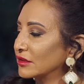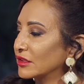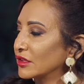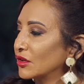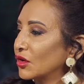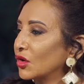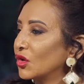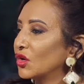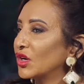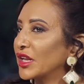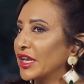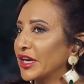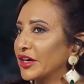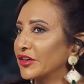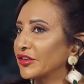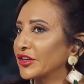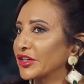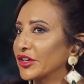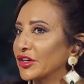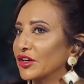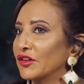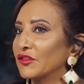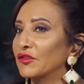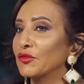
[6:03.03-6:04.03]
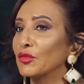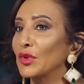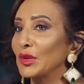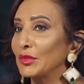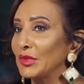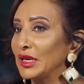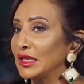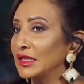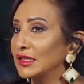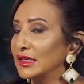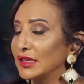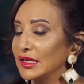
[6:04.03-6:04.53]
the whole area of
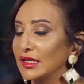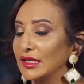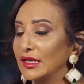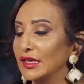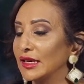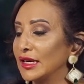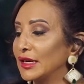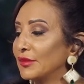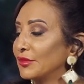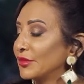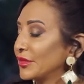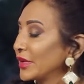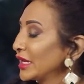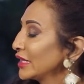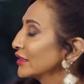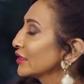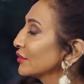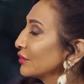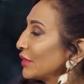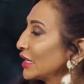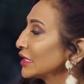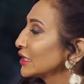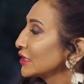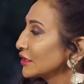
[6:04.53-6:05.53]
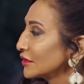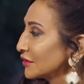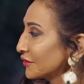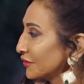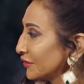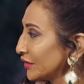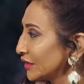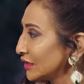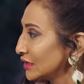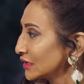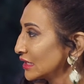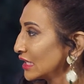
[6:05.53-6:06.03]
women in the medical
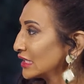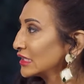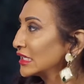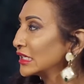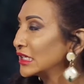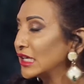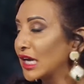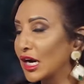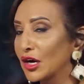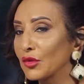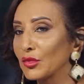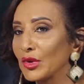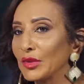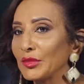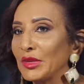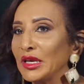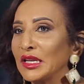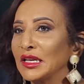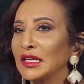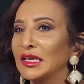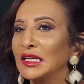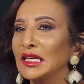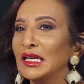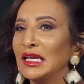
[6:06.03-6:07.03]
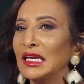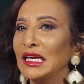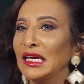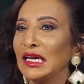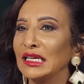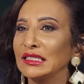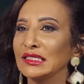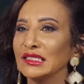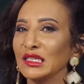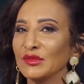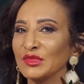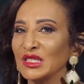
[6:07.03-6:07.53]
field and the young women.
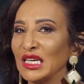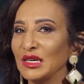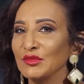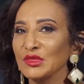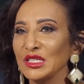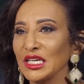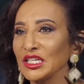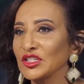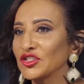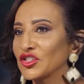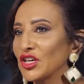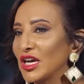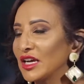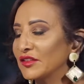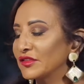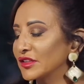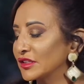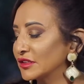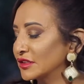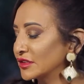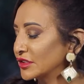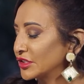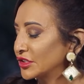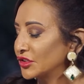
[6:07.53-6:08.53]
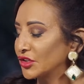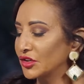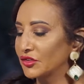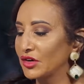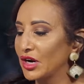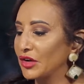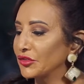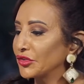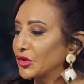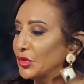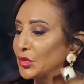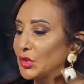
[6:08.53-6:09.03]
And sometimes I travel,
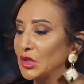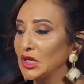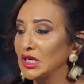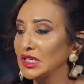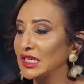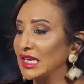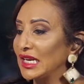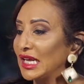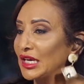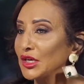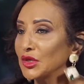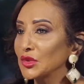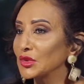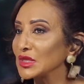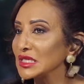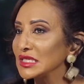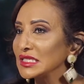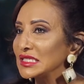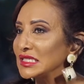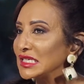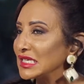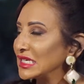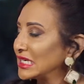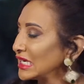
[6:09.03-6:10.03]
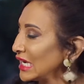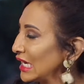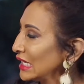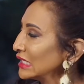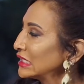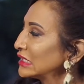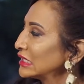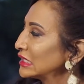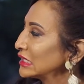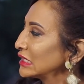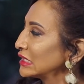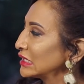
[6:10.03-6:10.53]
around the world, and I always see
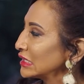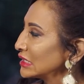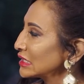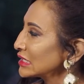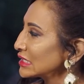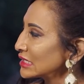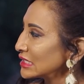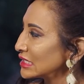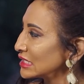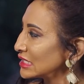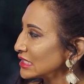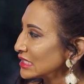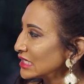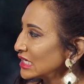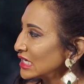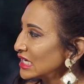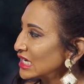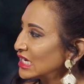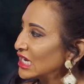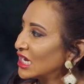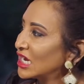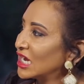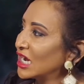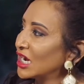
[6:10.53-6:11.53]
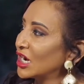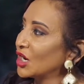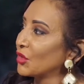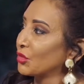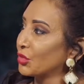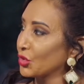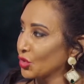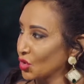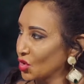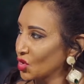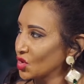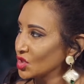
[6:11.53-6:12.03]
Kenyan nurses
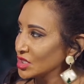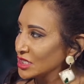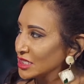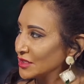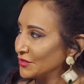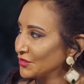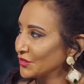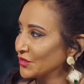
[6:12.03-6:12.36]
abroad.